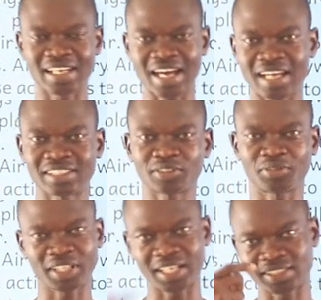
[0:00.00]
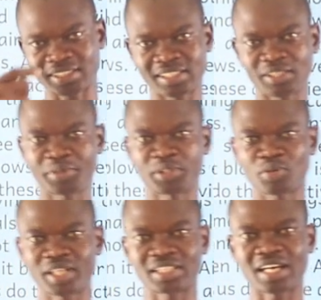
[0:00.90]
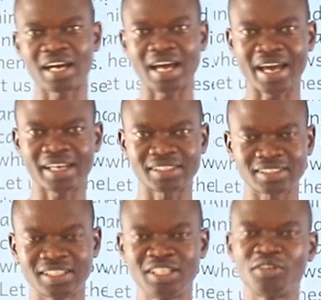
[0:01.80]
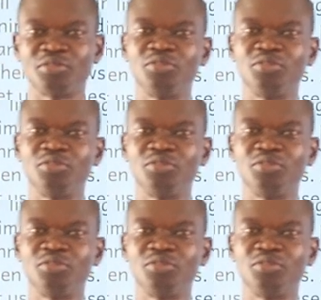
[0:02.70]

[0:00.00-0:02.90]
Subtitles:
a gas we can't see with what? Our eyes.